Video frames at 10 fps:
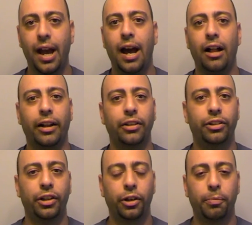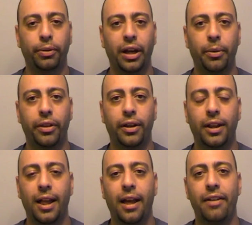I'll continue to play with it.
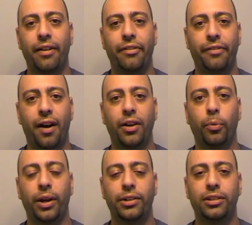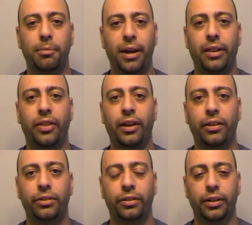If I find ways to make
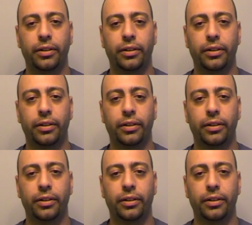things